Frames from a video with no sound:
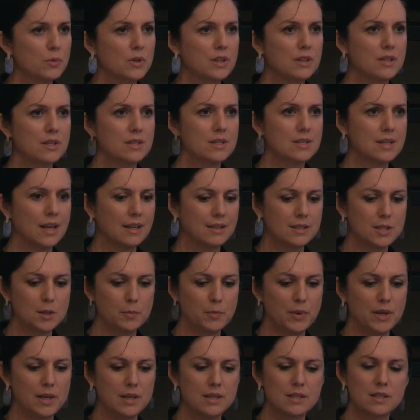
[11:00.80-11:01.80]
with the
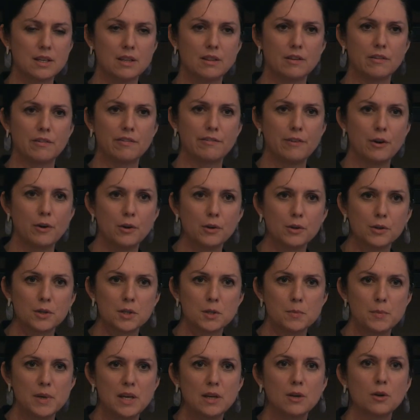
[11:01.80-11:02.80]
centrepiece and the
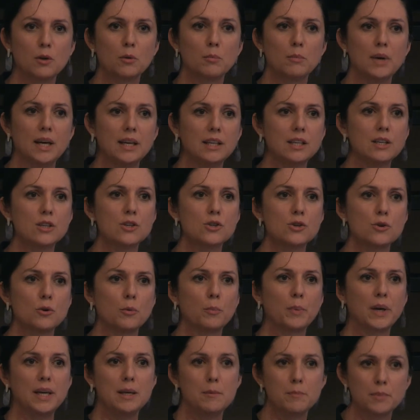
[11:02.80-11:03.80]
focus being on making sure
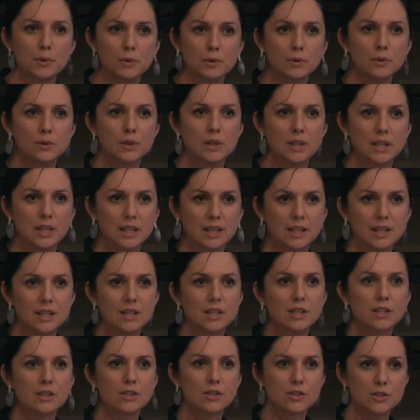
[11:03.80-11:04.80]
people
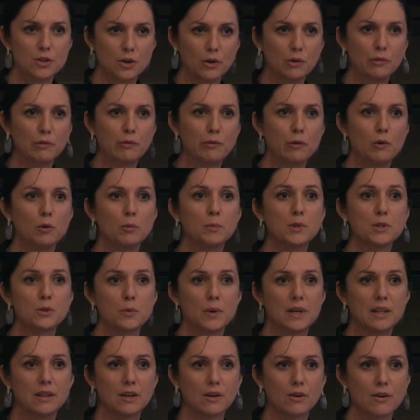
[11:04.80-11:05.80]
don't fall
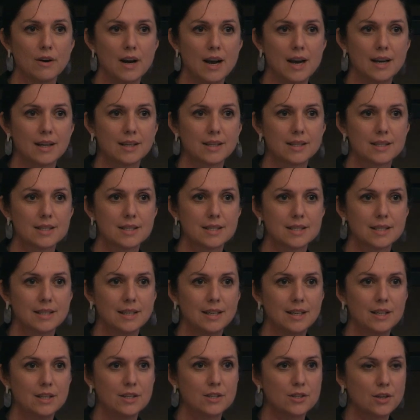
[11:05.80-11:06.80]
between the cracks.
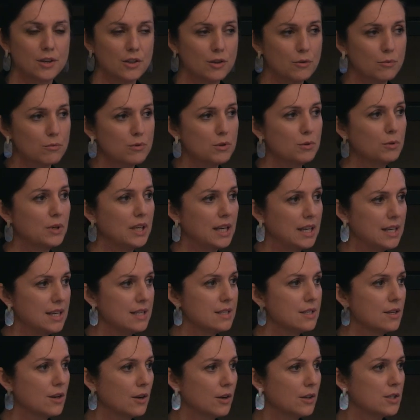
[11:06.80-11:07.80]
So the real key
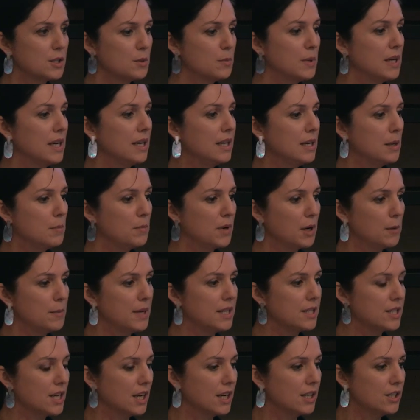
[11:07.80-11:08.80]
is going to be in
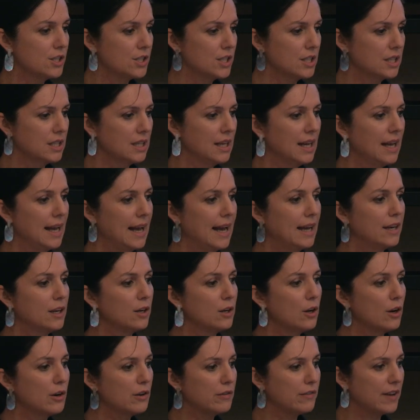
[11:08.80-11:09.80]
implementation, and a
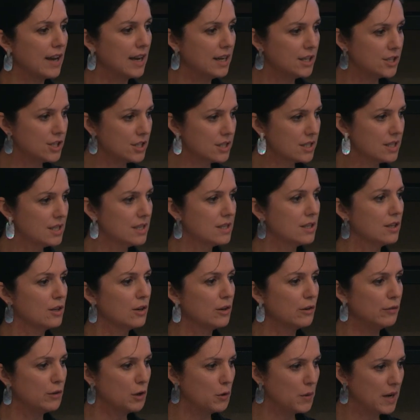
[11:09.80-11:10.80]
lot of agencies, a
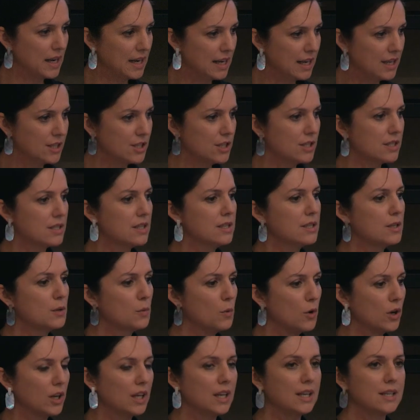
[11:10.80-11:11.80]
lot of UN agencies are
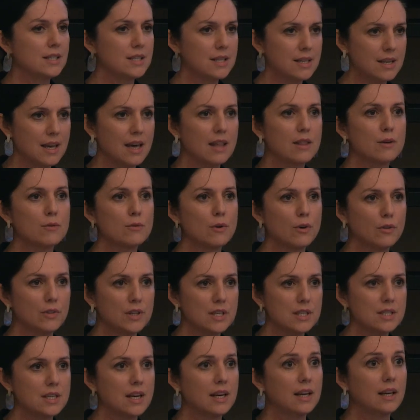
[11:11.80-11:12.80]
working together on
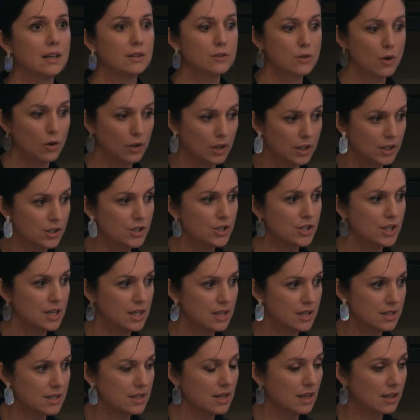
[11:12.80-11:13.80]
this and acknowledge
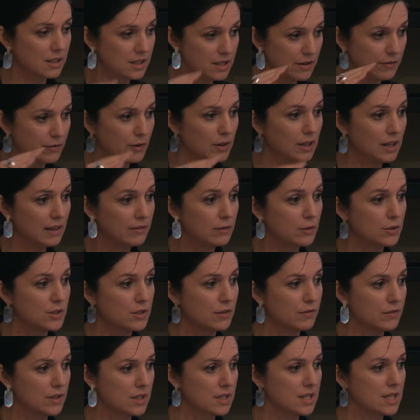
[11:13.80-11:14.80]
this at different levels
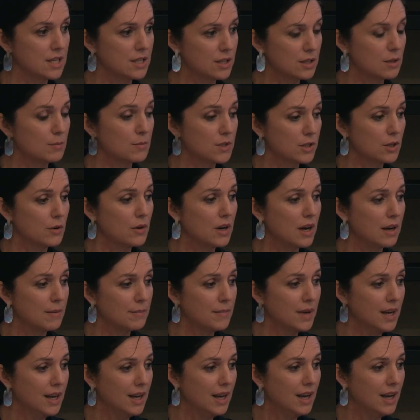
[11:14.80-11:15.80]
of the system. So I'm